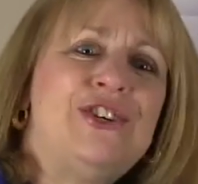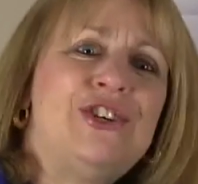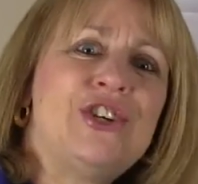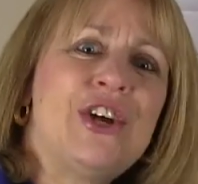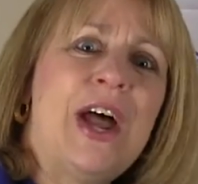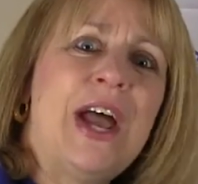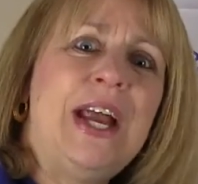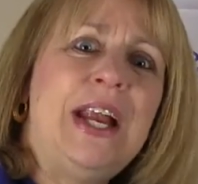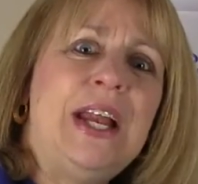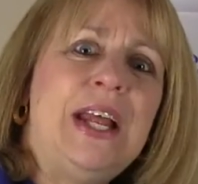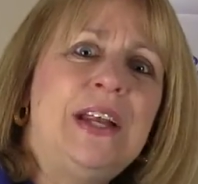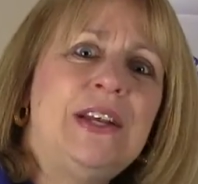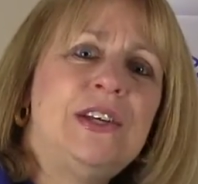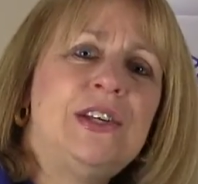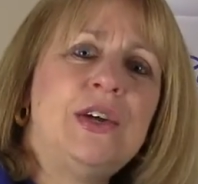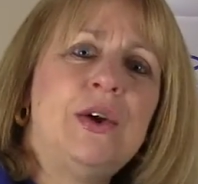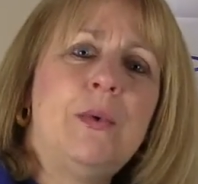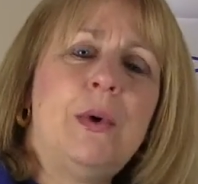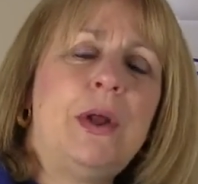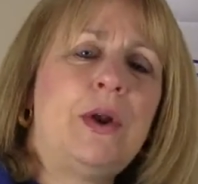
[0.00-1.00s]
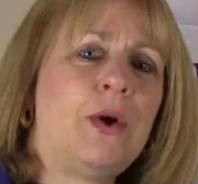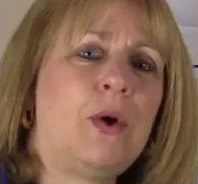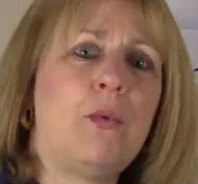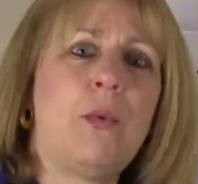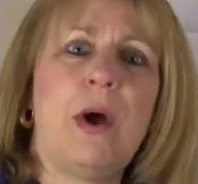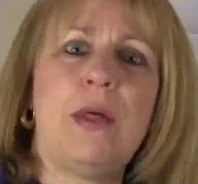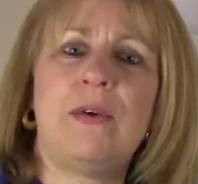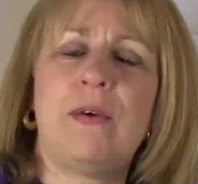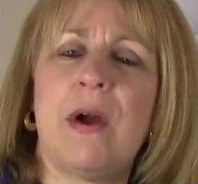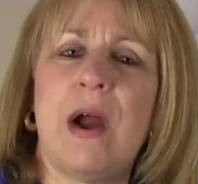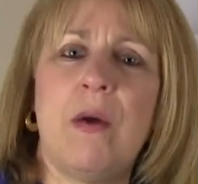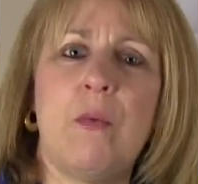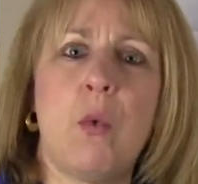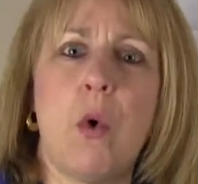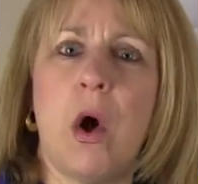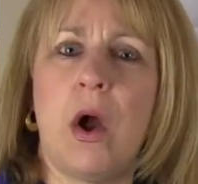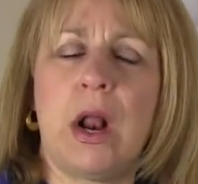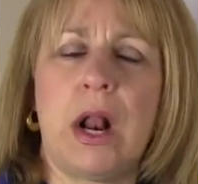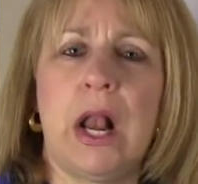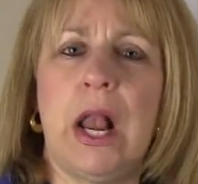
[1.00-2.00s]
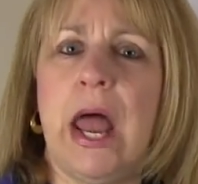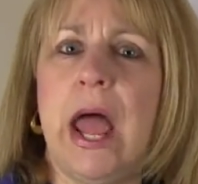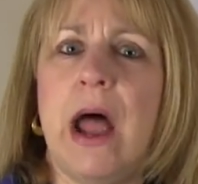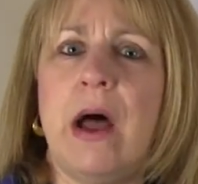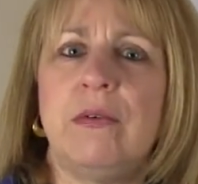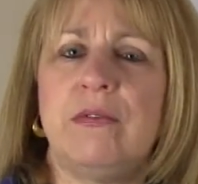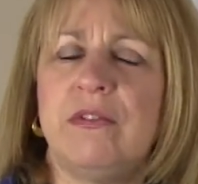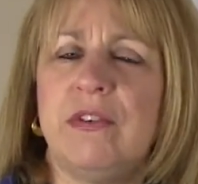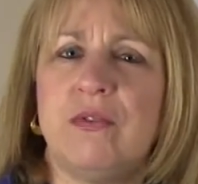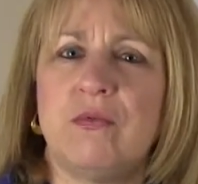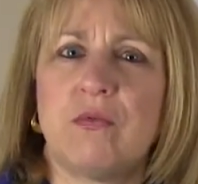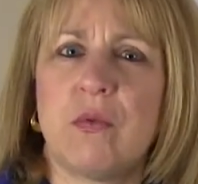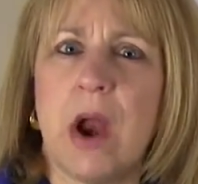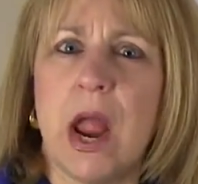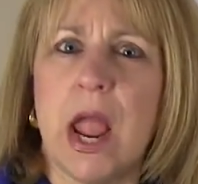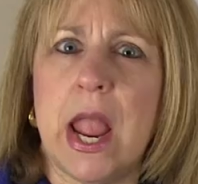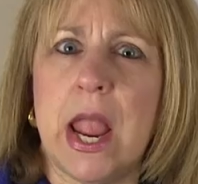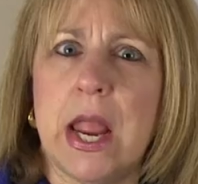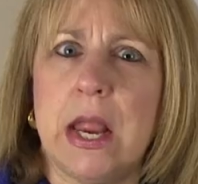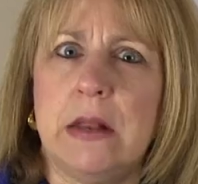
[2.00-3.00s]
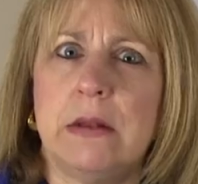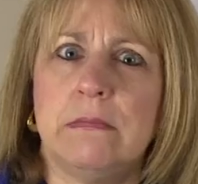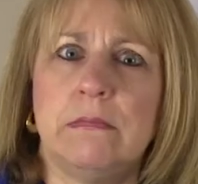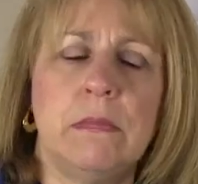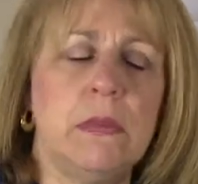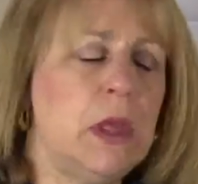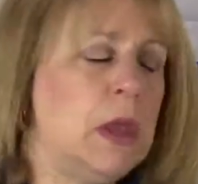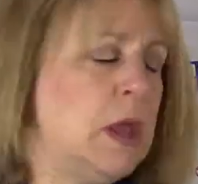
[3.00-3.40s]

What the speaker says: shine into it or whether I want clouds and rain.